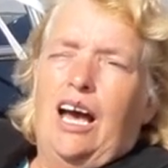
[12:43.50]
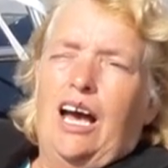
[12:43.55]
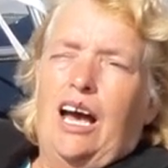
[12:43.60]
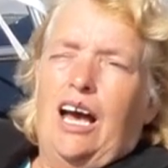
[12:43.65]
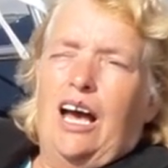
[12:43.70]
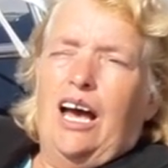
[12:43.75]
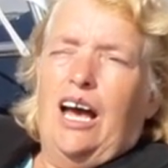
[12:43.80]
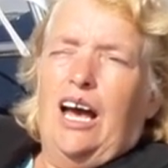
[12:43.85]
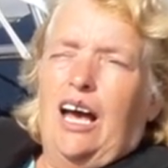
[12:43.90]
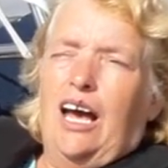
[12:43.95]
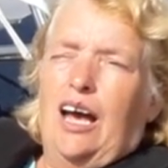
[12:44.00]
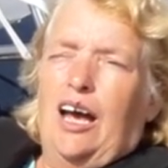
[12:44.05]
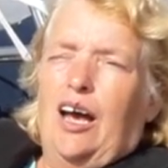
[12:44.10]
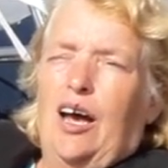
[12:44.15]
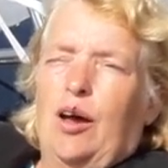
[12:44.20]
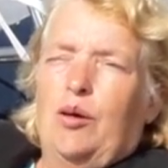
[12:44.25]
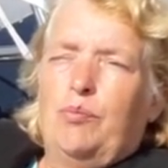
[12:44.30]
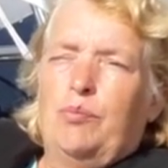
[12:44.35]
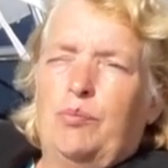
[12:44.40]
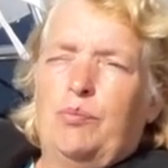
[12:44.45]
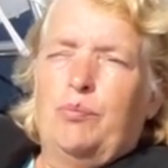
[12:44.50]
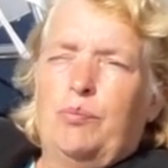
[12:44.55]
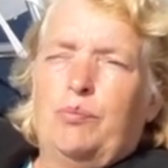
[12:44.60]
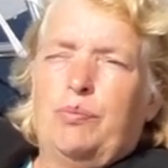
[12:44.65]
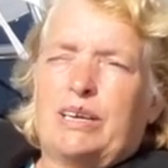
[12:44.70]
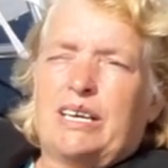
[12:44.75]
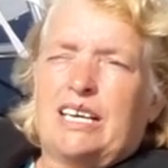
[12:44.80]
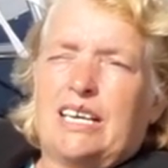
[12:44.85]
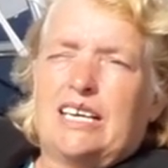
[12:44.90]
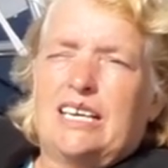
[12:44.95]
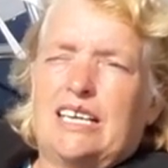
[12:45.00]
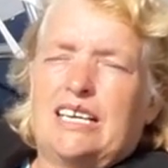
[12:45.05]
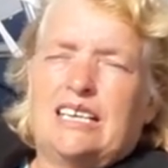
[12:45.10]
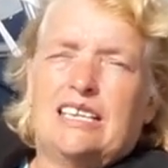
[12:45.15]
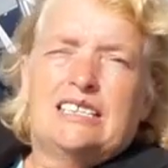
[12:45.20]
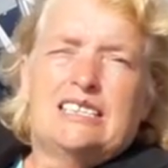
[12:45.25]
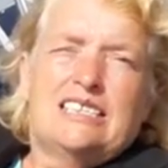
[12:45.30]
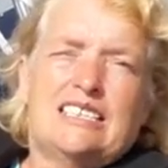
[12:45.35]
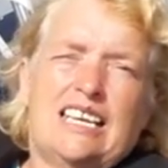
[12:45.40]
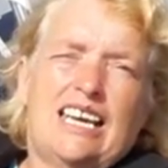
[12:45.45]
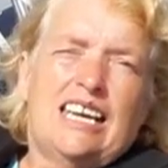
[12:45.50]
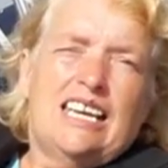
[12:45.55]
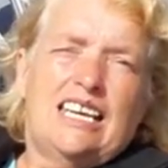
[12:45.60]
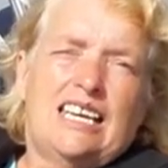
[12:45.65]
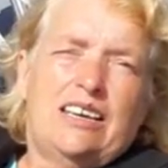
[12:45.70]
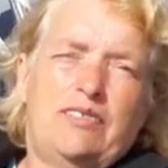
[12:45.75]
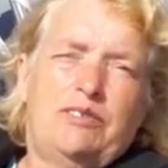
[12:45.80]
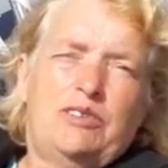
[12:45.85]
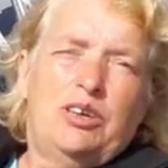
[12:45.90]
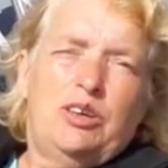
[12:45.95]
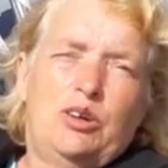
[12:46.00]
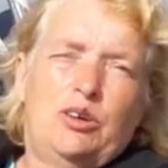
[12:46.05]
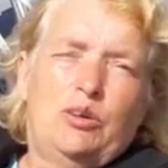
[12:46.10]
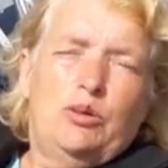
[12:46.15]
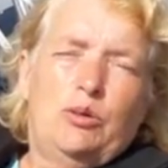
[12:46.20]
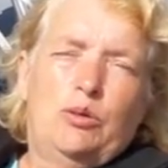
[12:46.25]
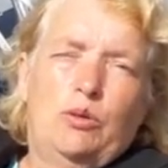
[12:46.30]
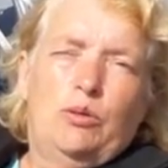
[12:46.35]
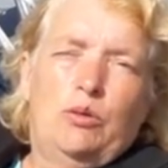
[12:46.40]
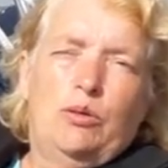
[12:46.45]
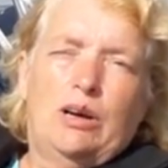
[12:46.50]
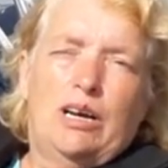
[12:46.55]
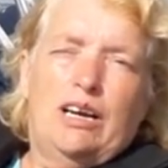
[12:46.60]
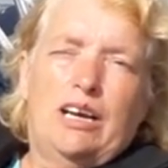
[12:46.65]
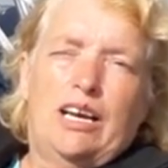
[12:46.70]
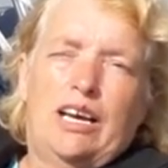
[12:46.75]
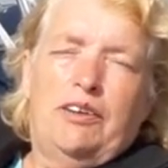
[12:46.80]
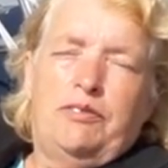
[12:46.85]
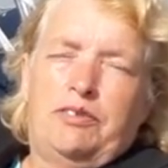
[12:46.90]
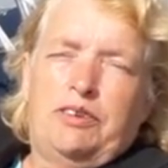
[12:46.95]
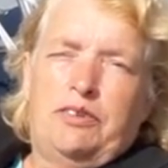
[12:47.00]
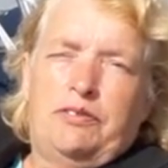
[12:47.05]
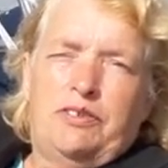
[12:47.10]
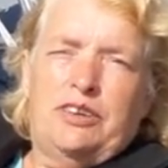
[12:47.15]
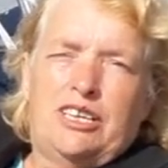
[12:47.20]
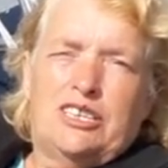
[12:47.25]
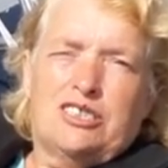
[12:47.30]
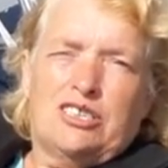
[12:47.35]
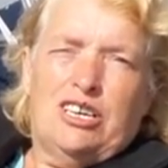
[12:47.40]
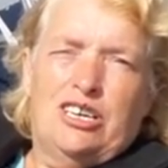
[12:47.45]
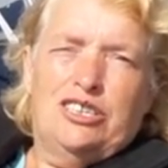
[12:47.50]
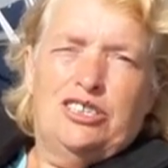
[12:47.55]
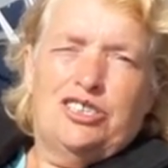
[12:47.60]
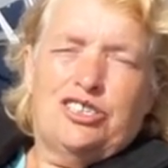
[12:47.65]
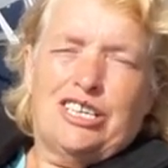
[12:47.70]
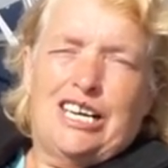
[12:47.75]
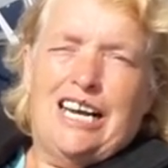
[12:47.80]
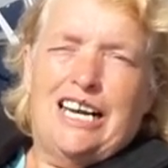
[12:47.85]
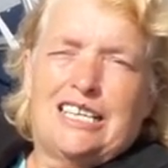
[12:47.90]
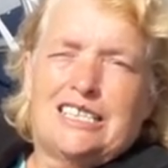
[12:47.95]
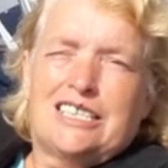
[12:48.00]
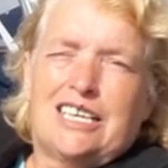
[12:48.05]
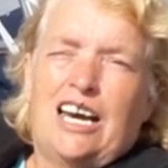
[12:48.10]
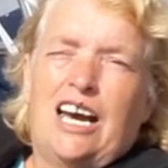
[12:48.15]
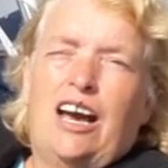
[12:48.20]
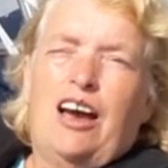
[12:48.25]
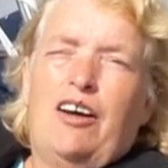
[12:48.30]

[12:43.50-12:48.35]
um, because they give you, uh, for your first contract,